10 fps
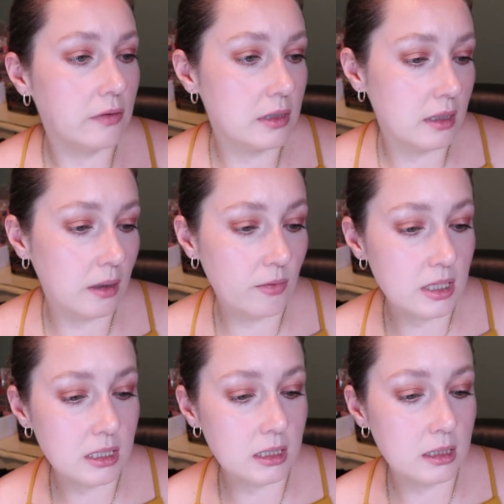for some
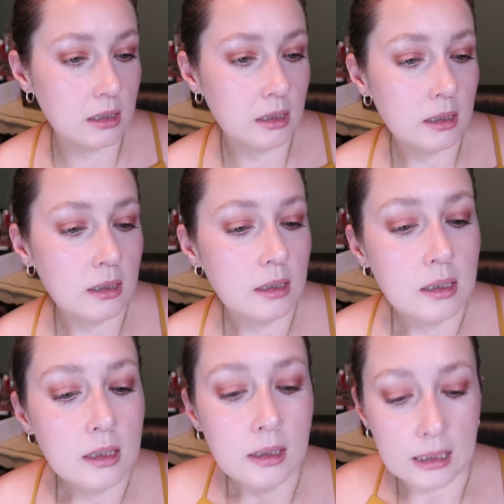reason.
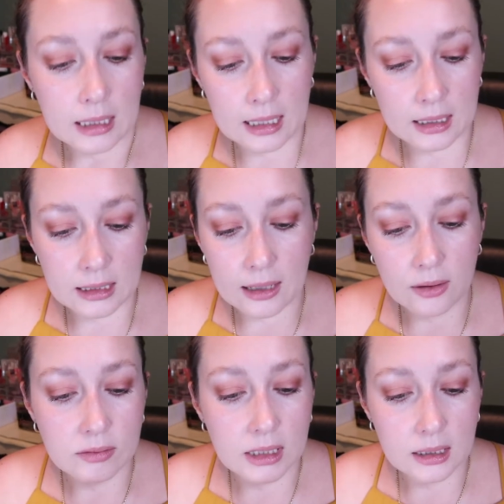And
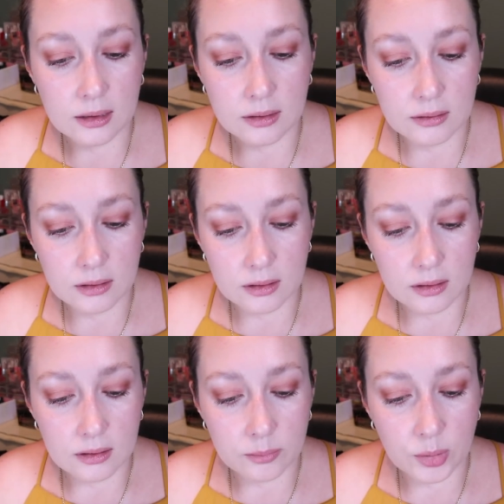now like
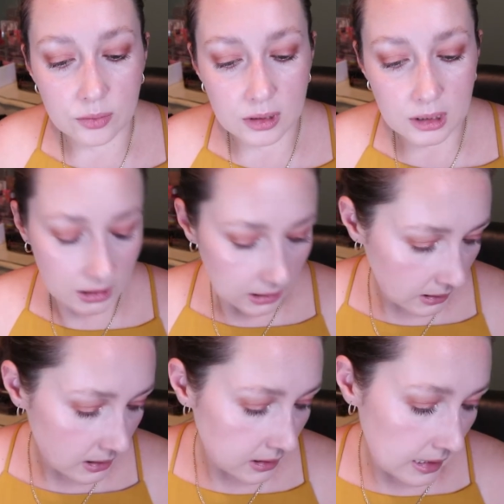they're both gonna look
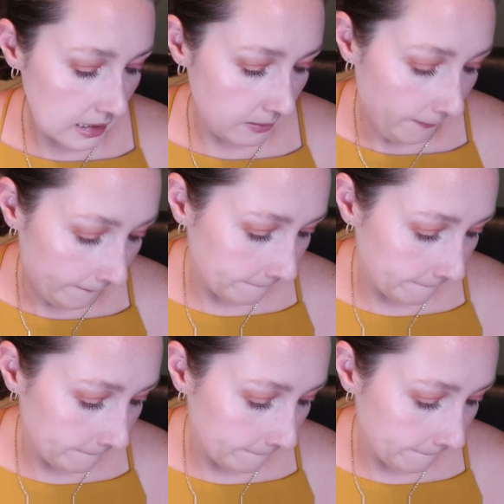the same.